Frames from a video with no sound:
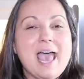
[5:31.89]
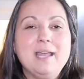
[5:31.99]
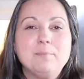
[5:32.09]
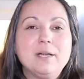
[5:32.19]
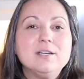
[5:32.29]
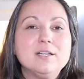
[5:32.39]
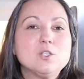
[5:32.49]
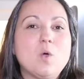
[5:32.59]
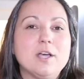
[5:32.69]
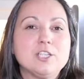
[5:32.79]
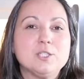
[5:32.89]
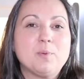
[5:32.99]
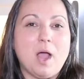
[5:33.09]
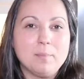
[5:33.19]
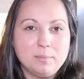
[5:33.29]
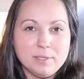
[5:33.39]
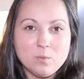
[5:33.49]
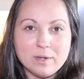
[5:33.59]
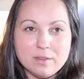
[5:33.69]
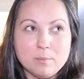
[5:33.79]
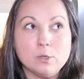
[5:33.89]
And butternut squash is probably one of the